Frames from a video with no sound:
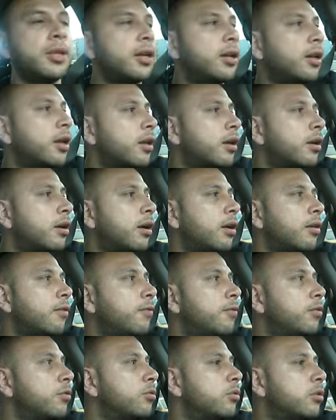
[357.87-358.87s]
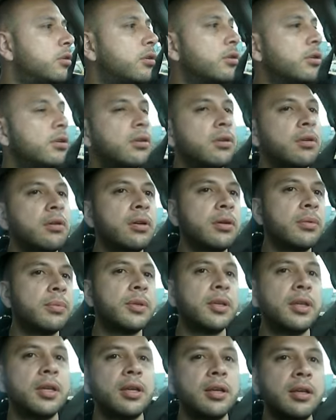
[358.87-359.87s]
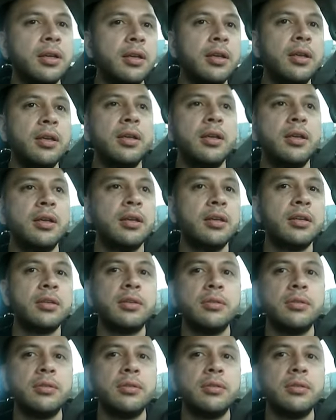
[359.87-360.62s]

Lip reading: that ain't got a future, you know what I'm saying?